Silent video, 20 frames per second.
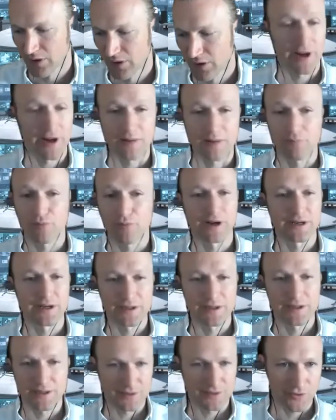Barbara Ann
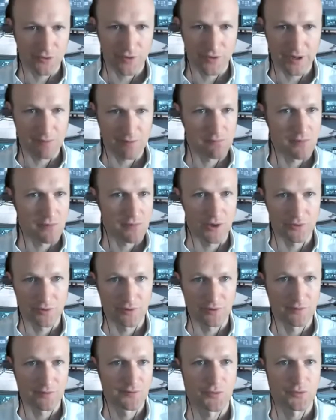Brennan does a great
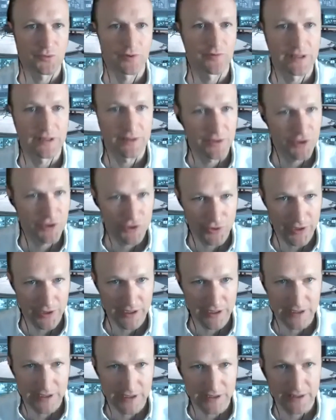model of sort of
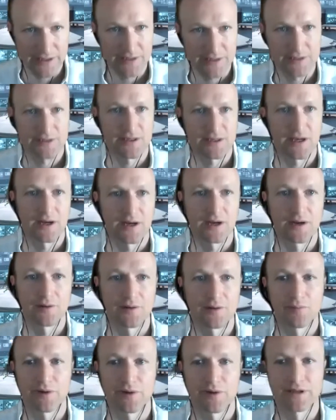illustrating this,
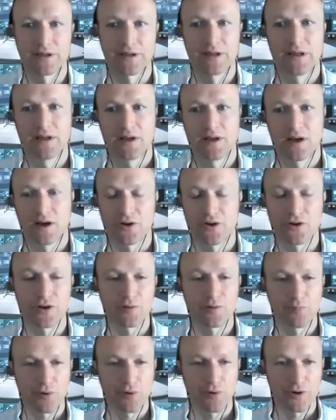but a good
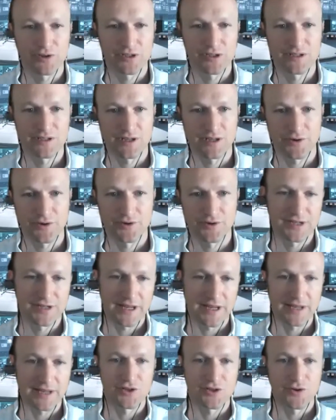approach is to
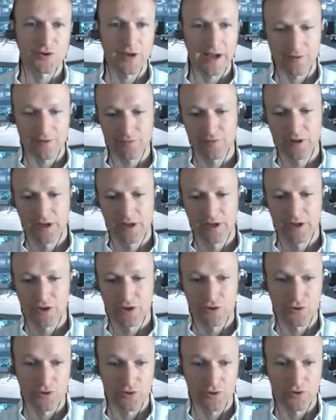understand you have
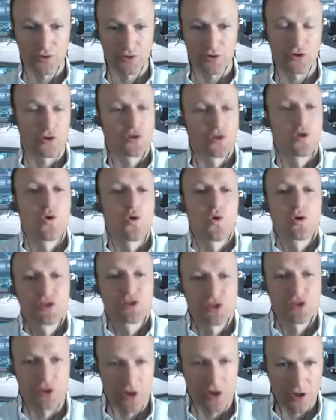your core
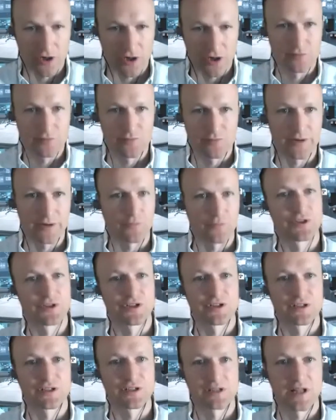star, right? Which
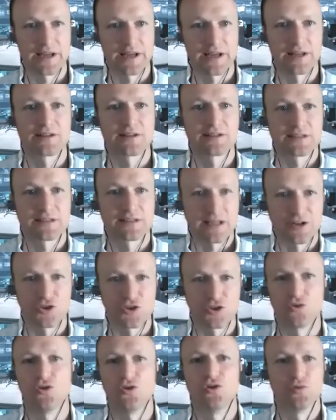is like
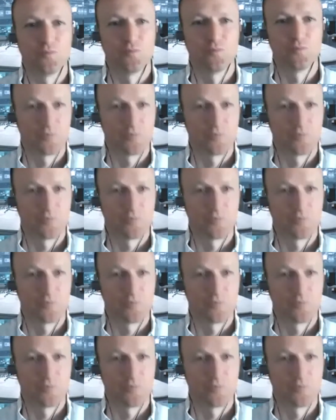central